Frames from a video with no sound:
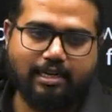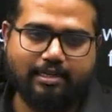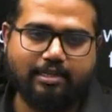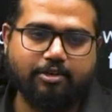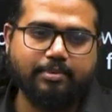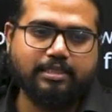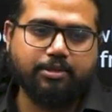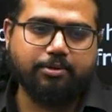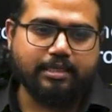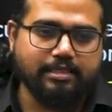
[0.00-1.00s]
like government
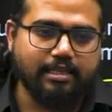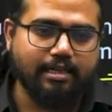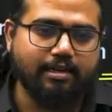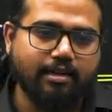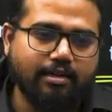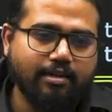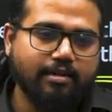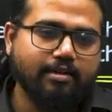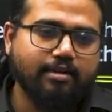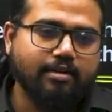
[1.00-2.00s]
securities there,
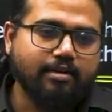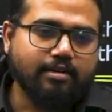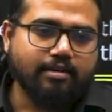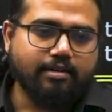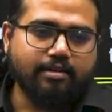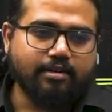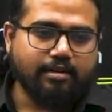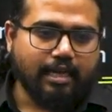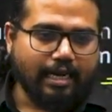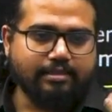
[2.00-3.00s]

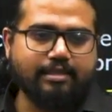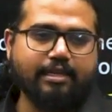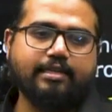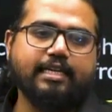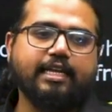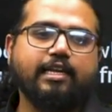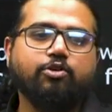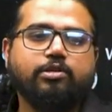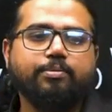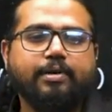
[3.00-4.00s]
and they are taking
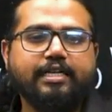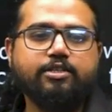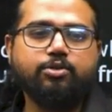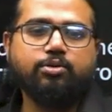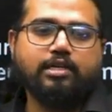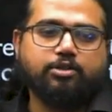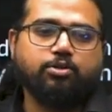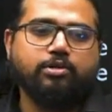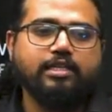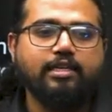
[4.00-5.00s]
out the money to
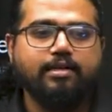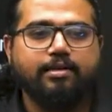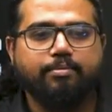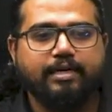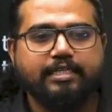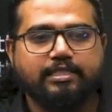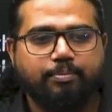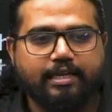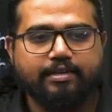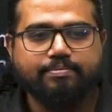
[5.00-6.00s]
control the money
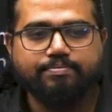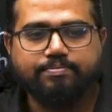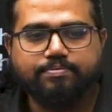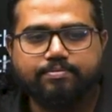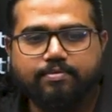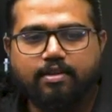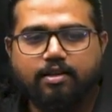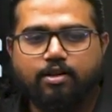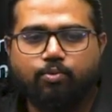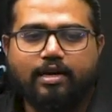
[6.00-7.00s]
supply.
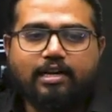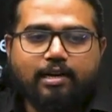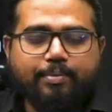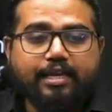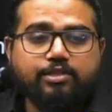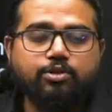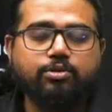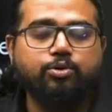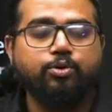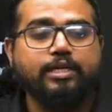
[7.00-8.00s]
What RBI is
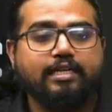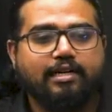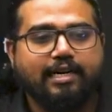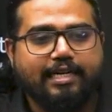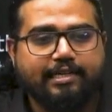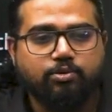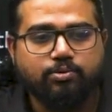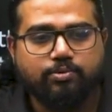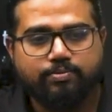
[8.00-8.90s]
doing right now?